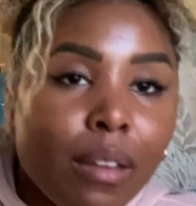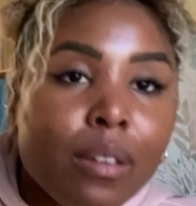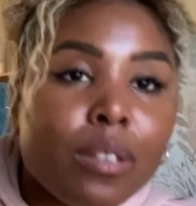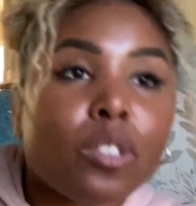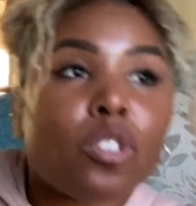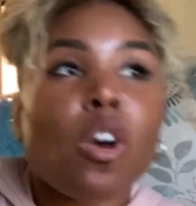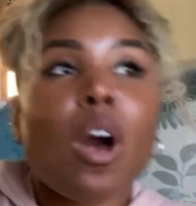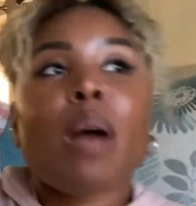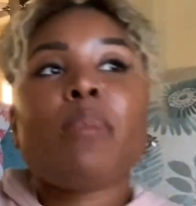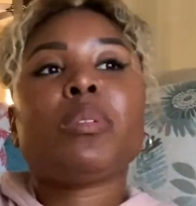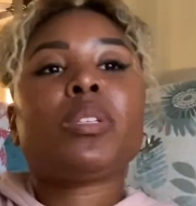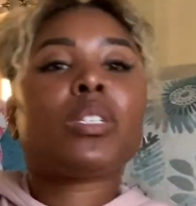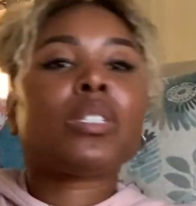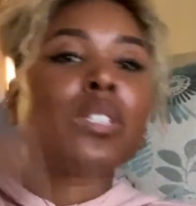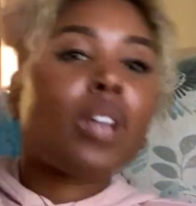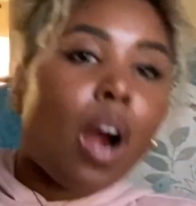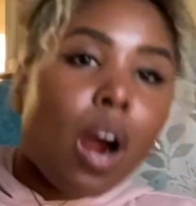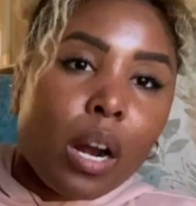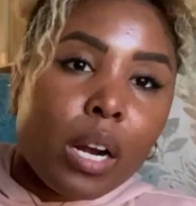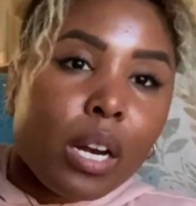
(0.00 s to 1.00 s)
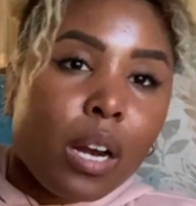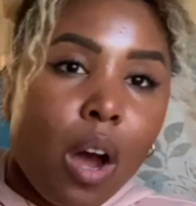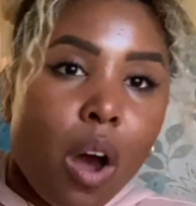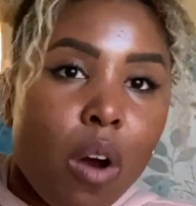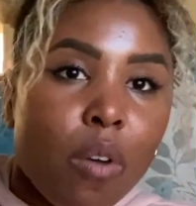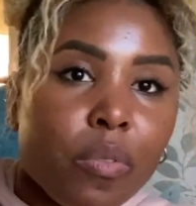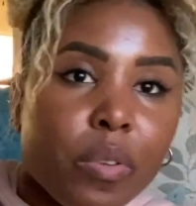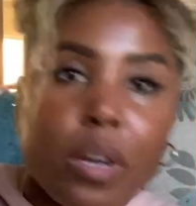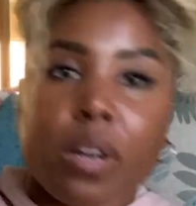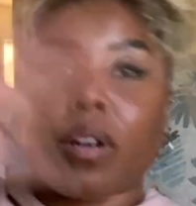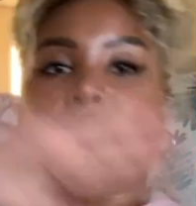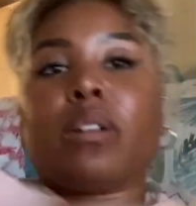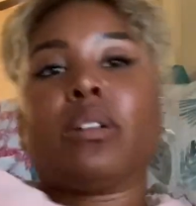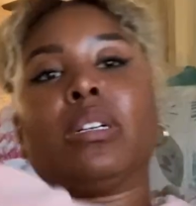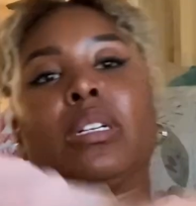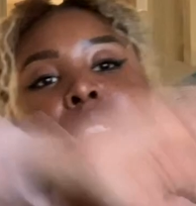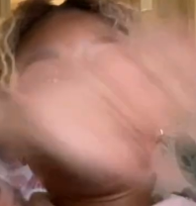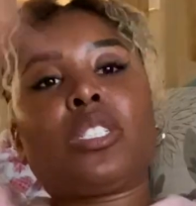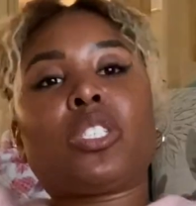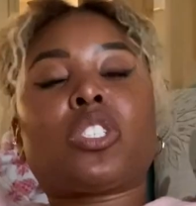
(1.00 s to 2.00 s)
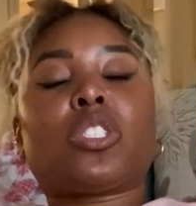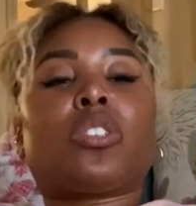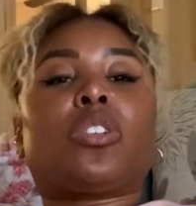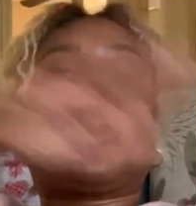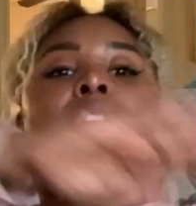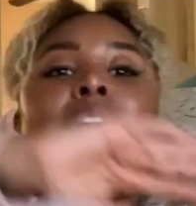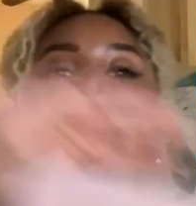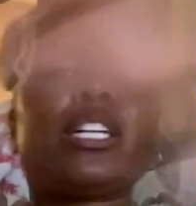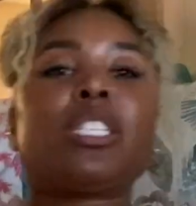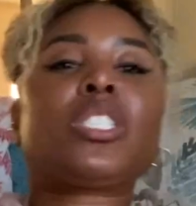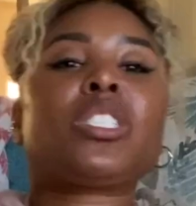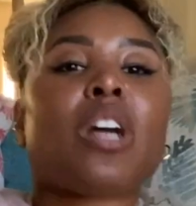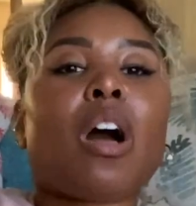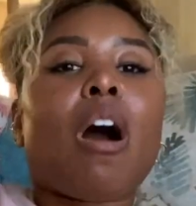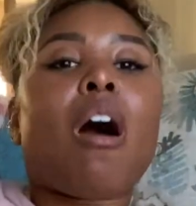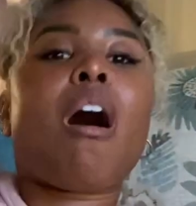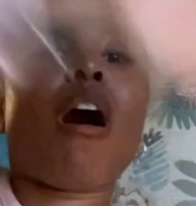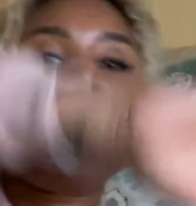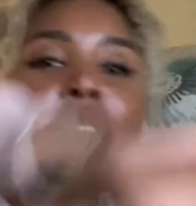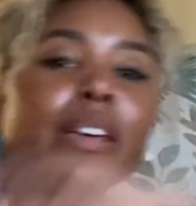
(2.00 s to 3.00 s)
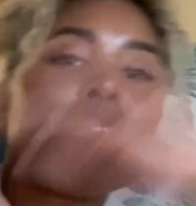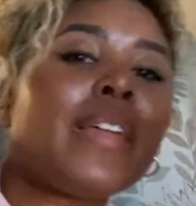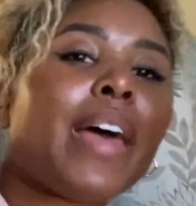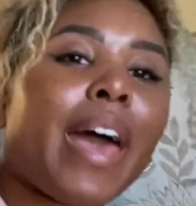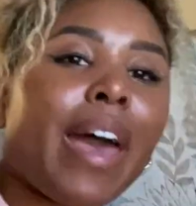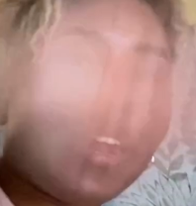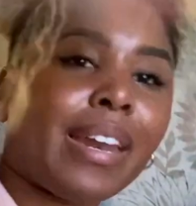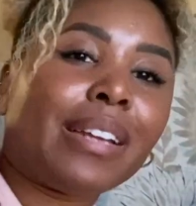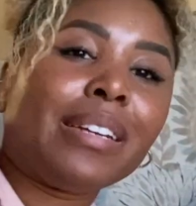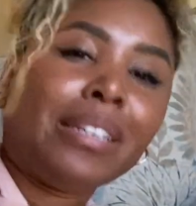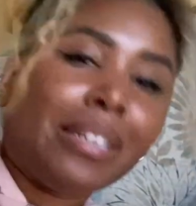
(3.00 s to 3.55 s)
So I'm starting over. Scratched all of that.